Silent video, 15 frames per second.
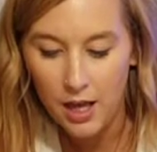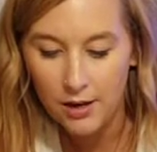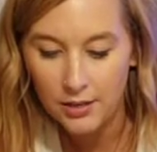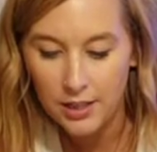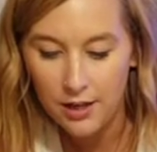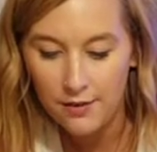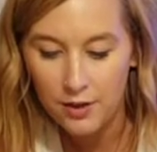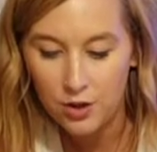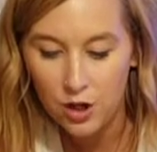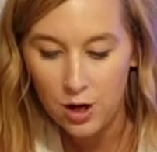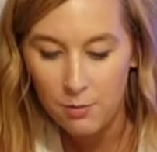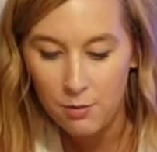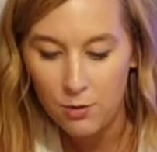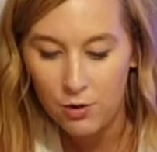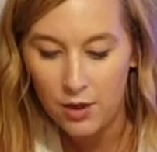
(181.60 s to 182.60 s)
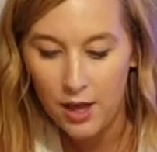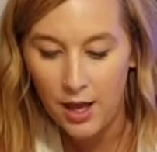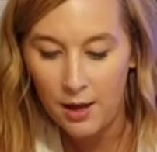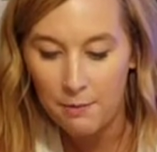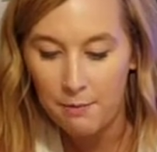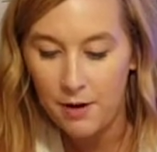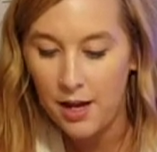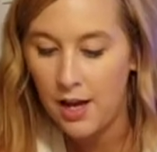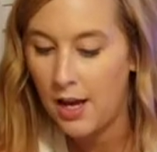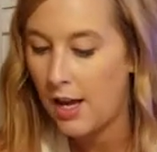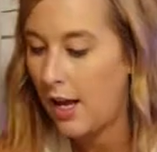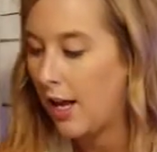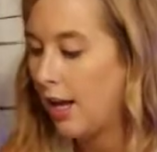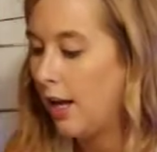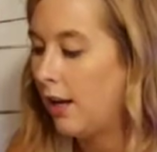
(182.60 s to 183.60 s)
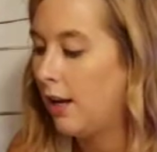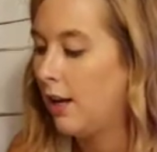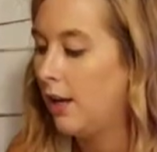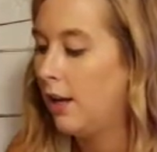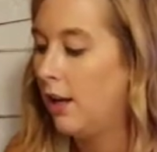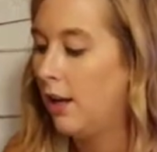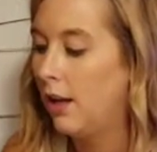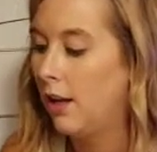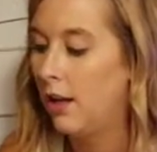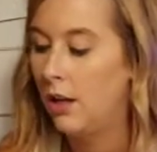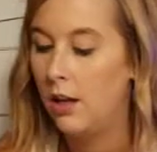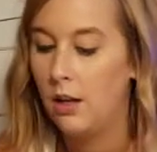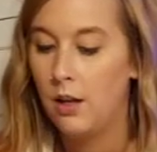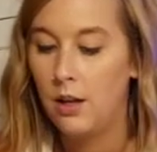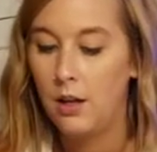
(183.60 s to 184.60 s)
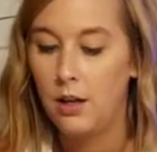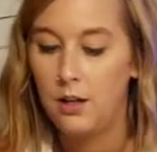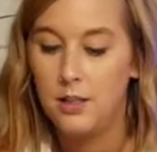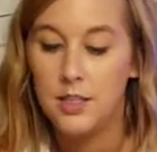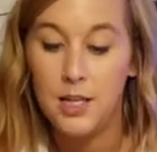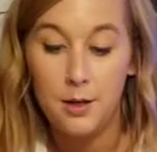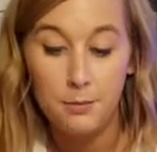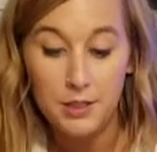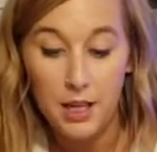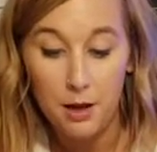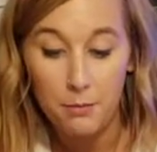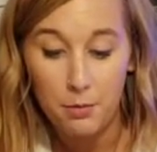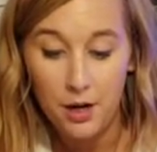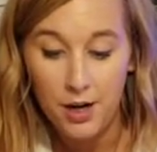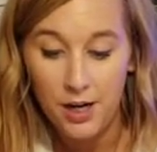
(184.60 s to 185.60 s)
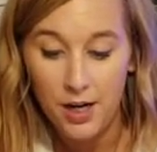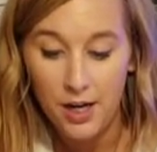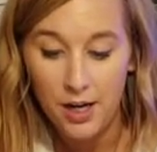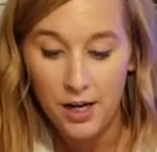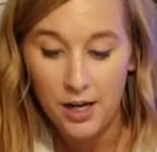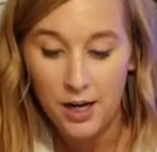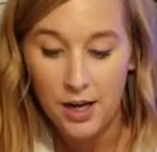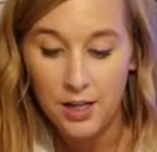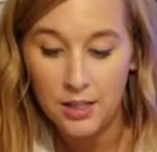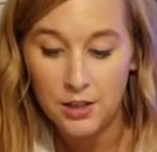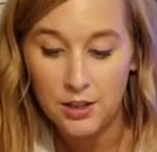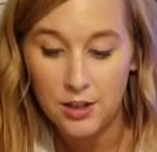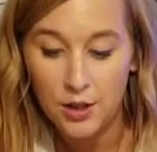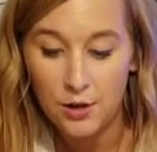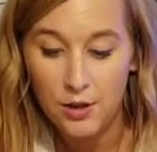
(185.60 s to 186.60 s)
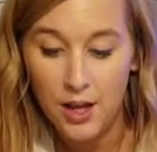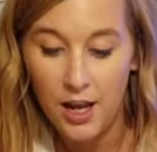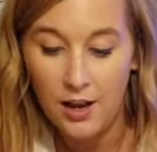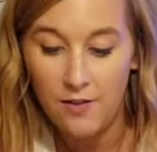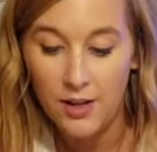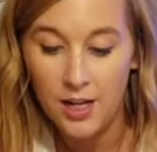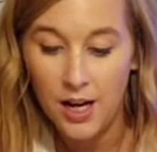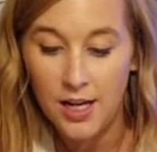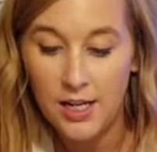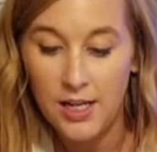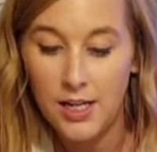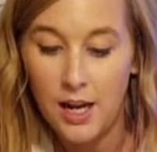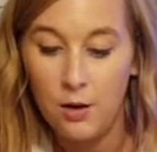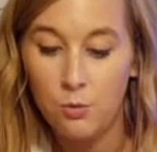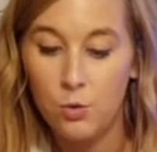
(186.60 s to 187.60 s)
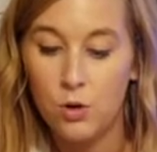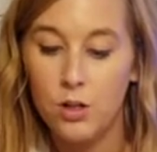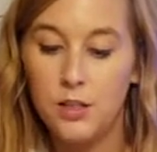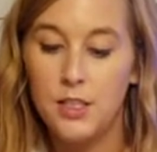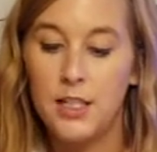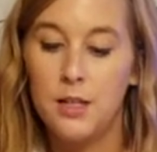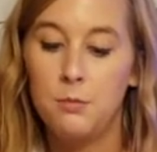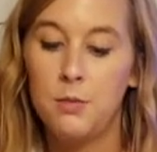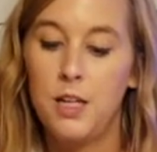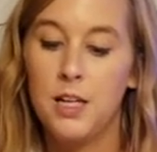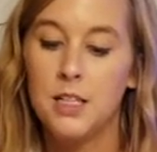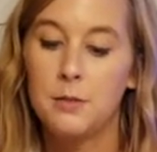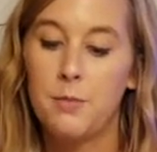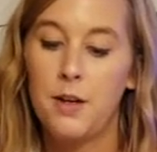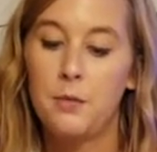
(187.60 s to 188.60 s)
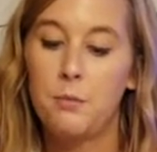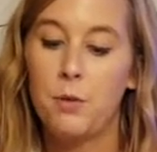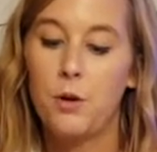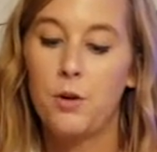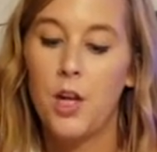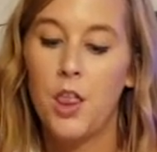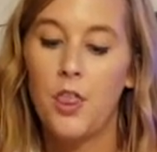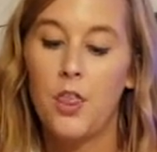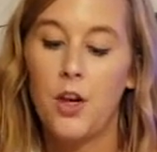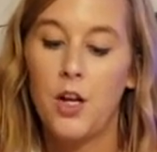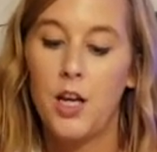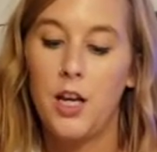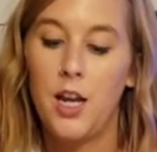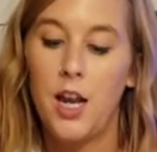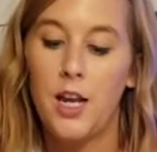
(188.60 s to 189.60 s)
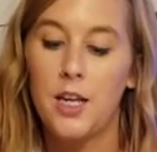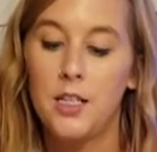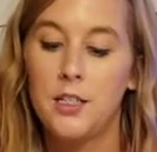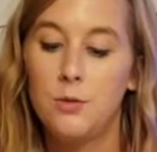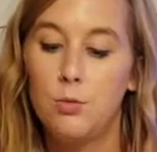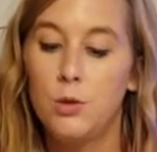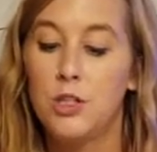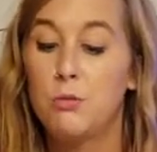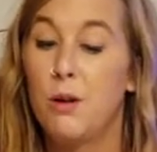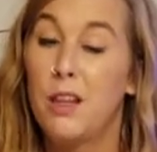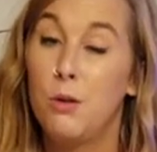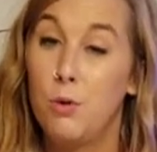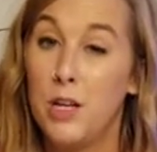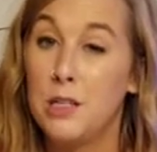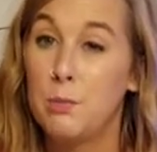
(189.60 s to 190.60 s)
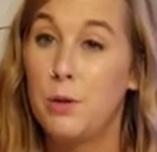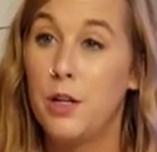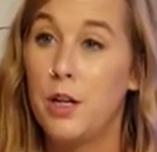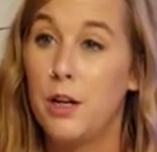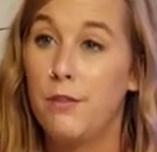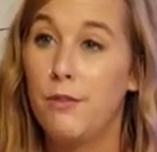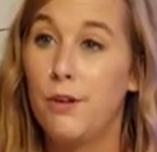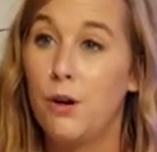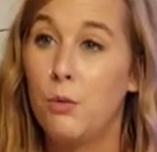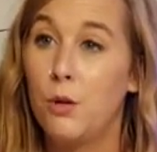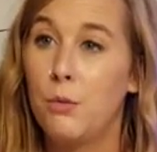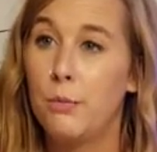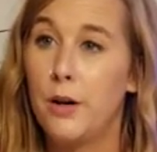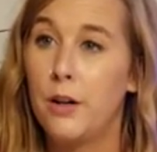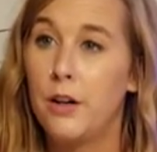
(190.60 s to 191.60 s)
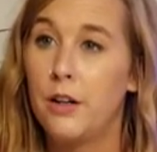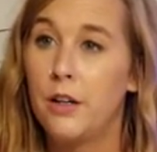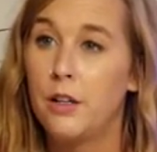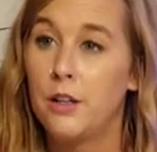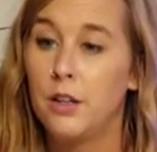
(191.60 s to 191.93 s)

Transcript: I was having trouble, that my tips kept breaking, and so they have a 90-day warranty, and because mine broke in 30 days, which, by the way, is pretty good for a wood burner.